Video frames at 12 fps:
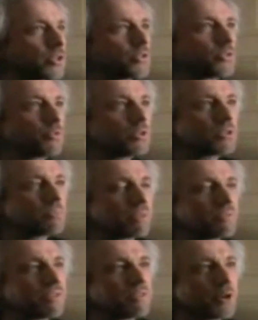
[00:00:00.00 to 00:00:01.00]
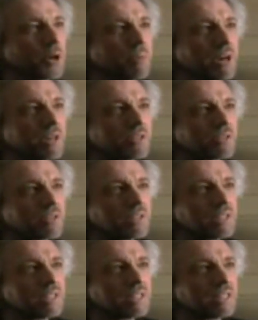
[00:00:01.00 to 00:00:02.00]
years of wisdom of our past,
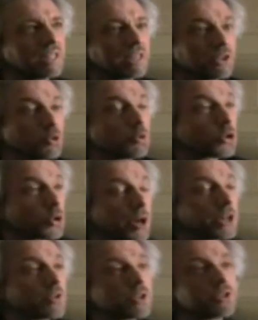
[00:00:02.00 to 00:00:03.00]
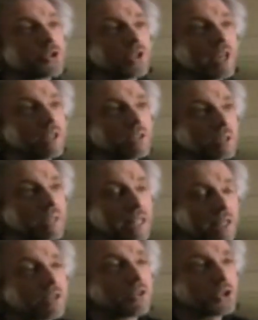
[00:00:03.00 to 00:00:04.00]
into a greater understanding. And
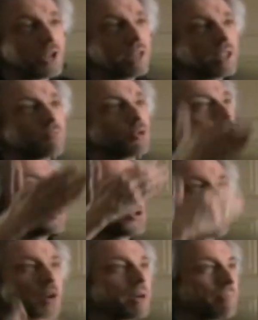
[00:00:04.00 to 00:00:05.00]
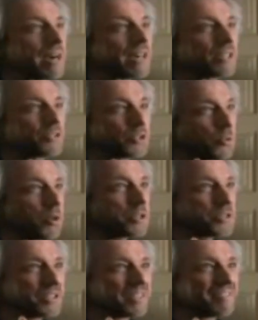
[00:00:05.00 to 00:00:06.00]
that understanding brings us right back to the
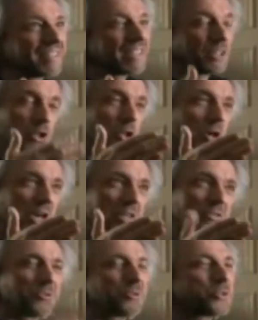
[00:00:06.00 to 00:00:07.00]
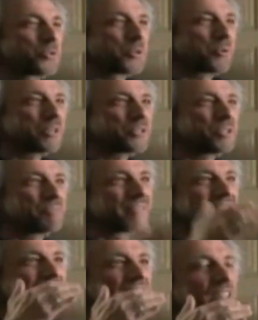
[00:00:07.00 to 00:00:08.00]
question. That's a long answer to a short question.
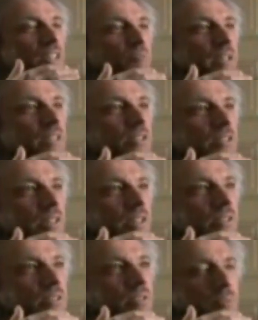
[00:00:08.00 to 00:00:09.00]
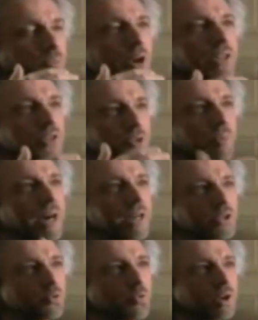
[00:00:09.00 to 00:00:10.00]
But it brings us back
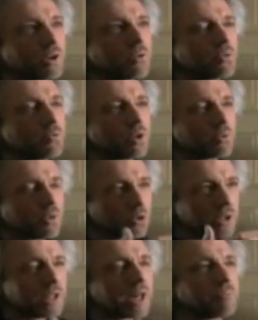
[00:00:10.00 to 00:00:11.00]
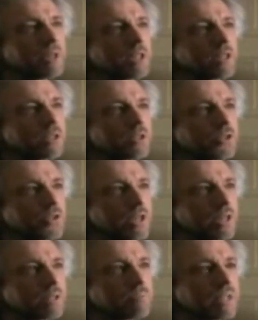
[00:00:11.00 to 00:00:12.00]
to where we're only now beginning to
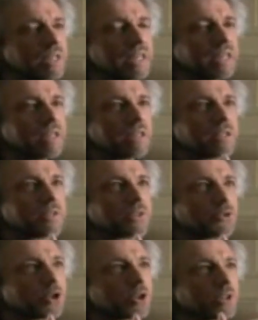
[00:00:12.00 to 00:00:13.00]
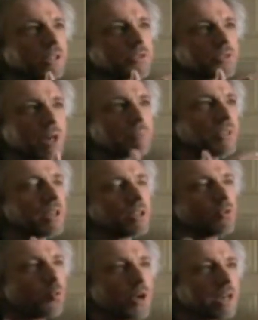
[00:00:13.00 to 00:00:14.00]
understand that there is something
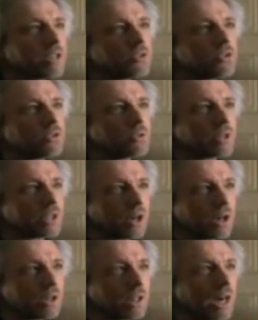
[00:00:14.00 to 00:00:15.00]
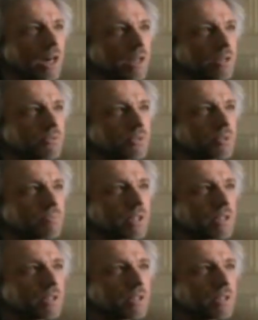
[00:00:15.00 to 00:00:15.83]
that we can do in our lives